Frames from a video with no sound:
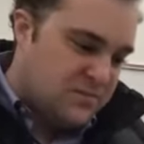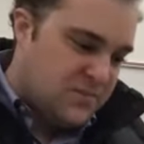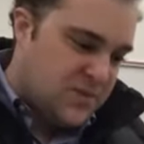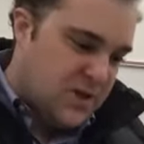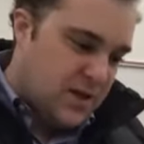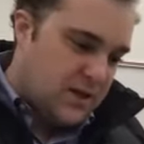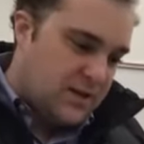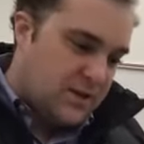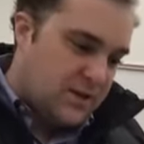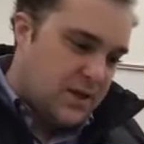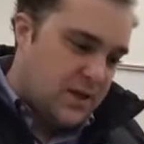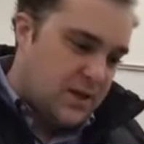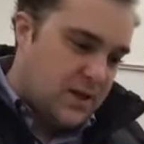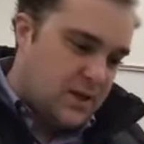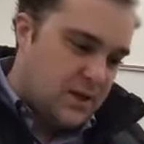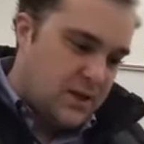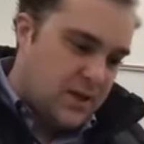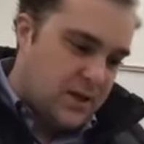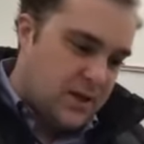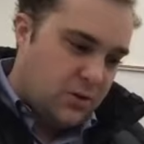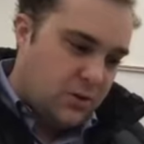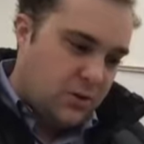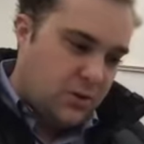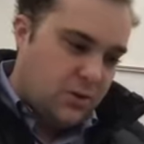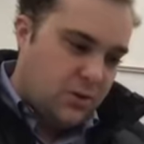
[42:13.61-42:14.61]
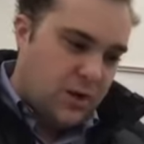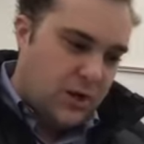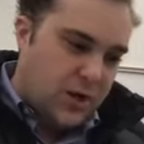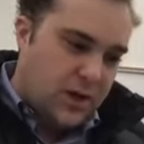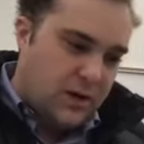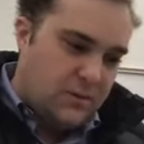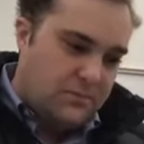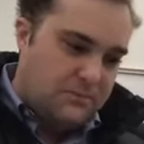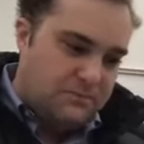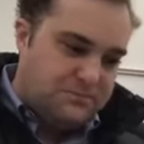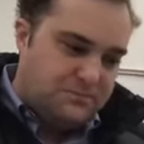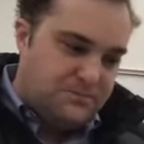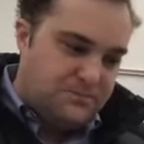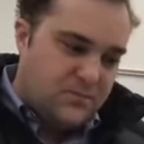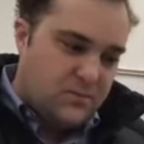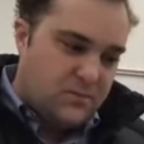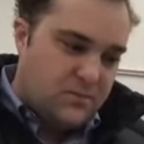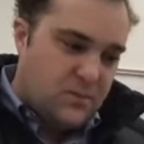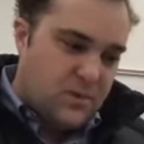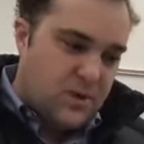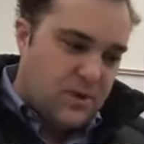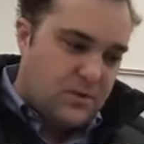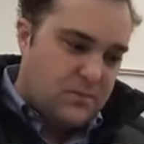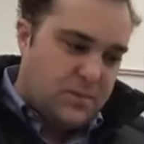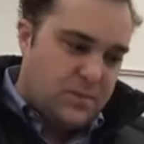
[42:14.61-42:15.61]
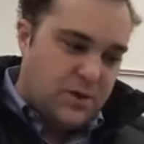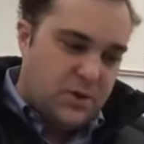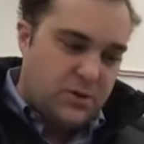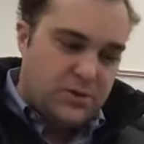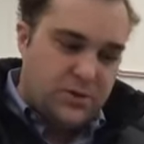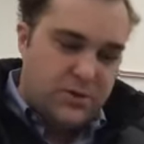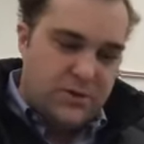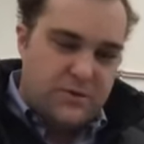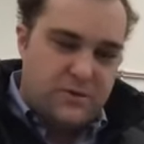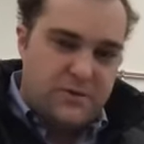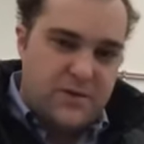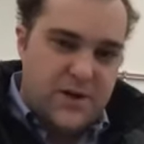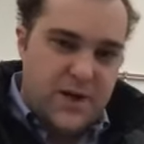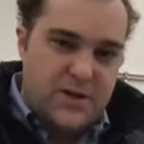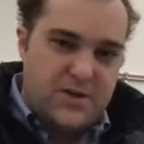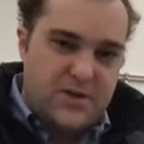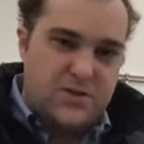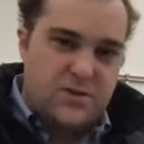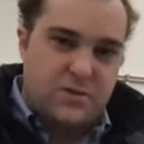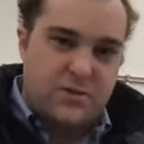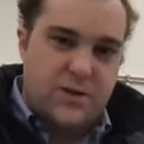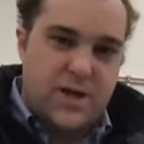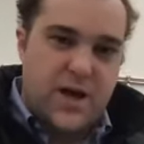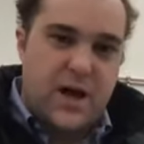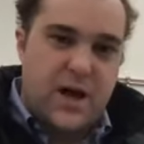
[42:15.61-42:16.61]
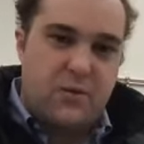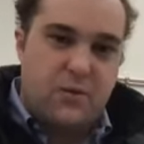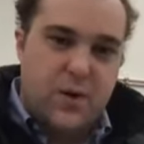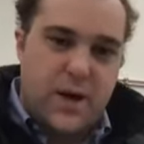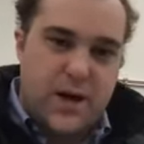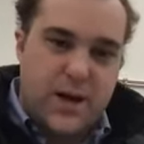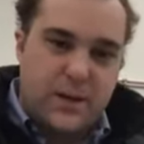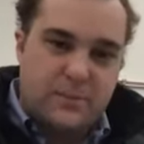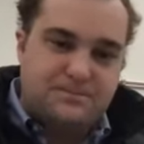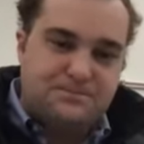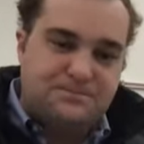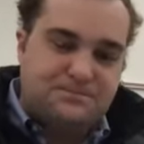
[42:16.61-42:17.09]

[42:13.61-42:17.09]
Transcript: and then it'll build and fester that way.